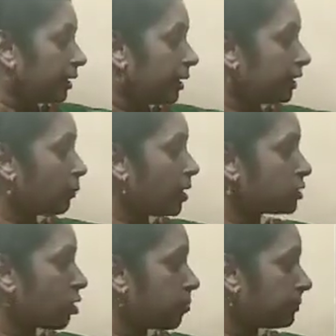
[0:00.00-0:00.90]
It
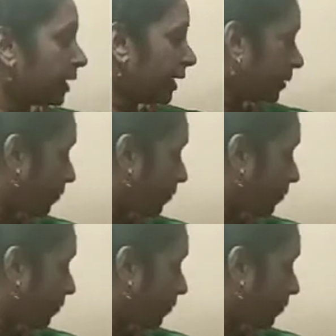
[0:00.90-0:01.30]
was obtained